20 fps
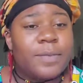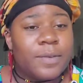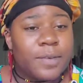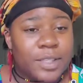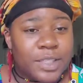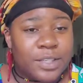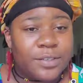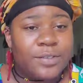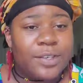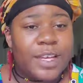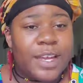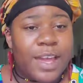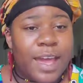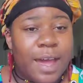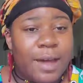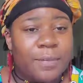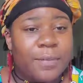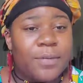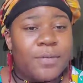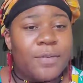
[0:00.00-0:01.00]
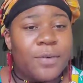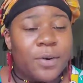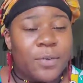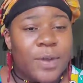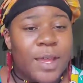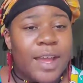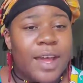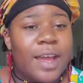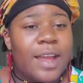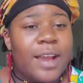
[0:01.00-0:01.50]
to recap, before
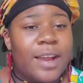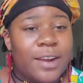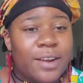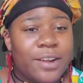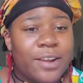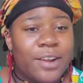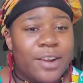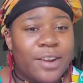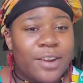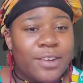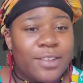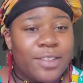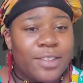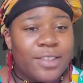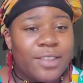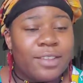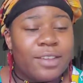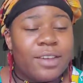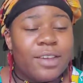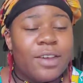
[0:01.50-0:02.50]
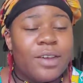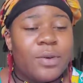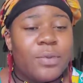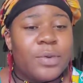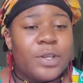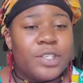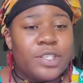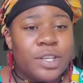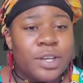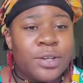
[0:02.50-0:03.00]
we got here to Earth,
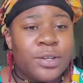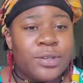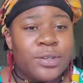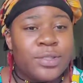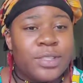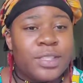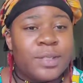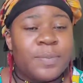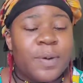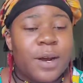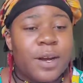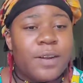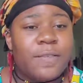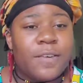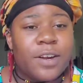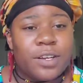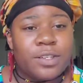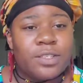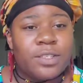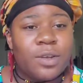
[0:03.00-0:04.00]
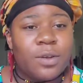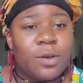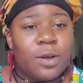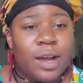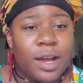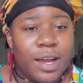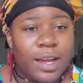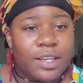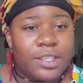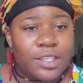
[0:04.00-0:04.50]
we chose, as part of our soul
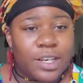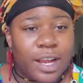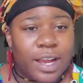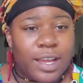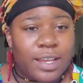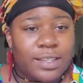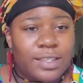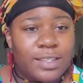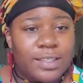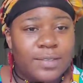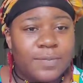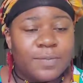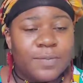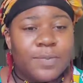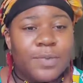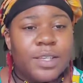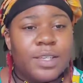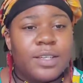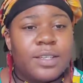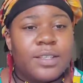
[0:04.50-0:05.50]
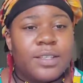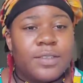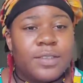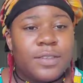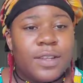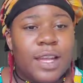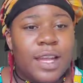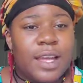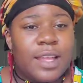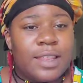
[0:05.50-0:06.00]
contract,
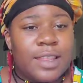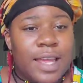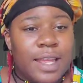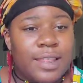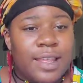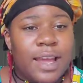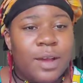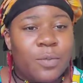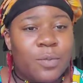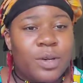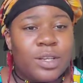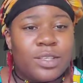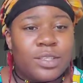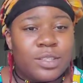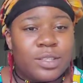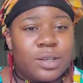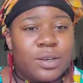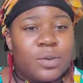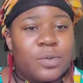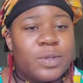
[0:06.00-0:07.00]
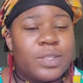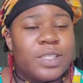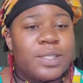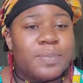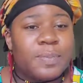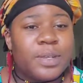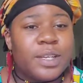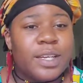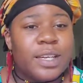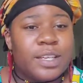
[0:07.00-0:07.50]
that one soul would
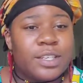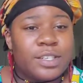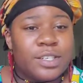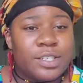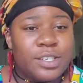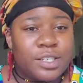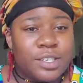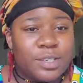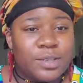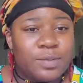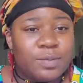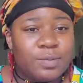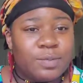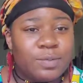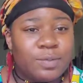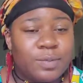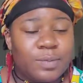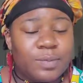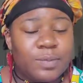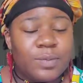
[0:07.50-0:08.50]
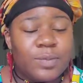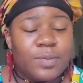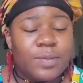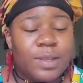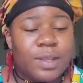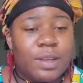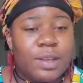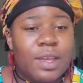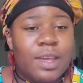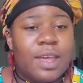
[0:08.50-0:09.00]
split into two.
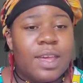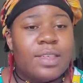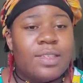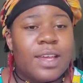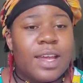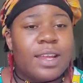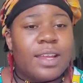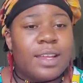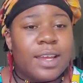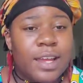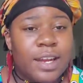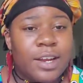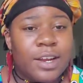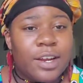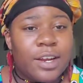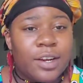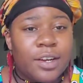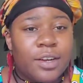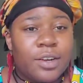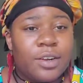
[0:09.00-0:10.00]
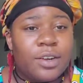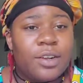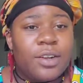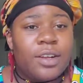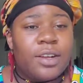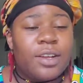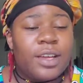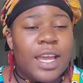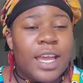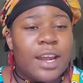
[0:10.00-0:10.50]
And that later,
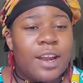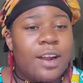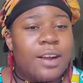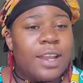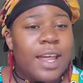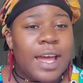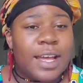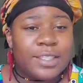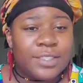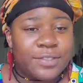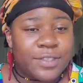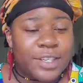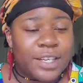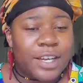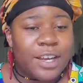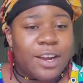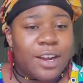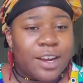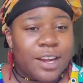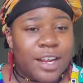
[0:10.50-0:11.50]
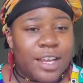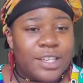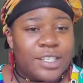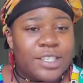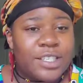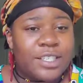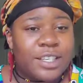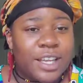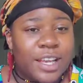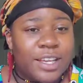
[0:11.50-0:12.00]
in our last
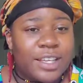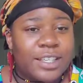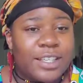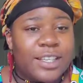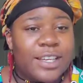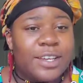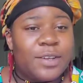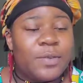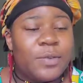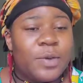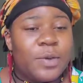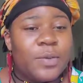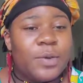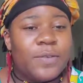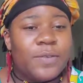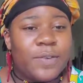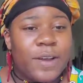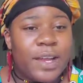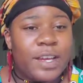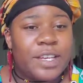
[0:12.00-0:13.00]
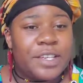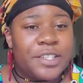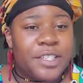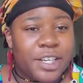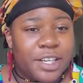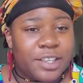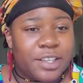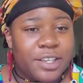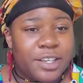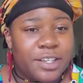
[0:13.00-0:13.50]
reincarnation, likely, we would find each
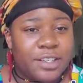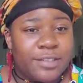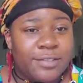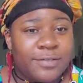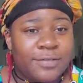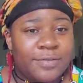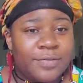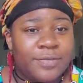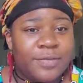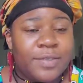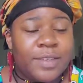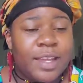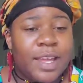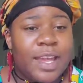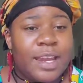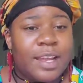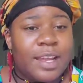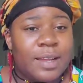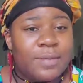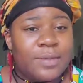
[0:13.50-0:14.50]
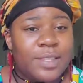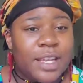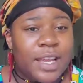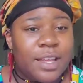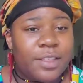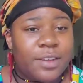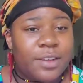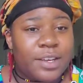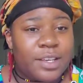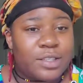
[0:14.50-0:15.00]
other and come
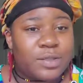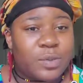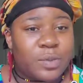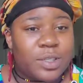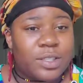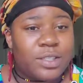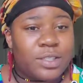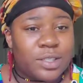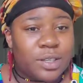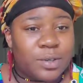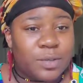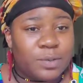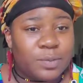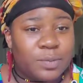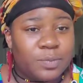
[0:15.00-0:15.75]
together as one soul.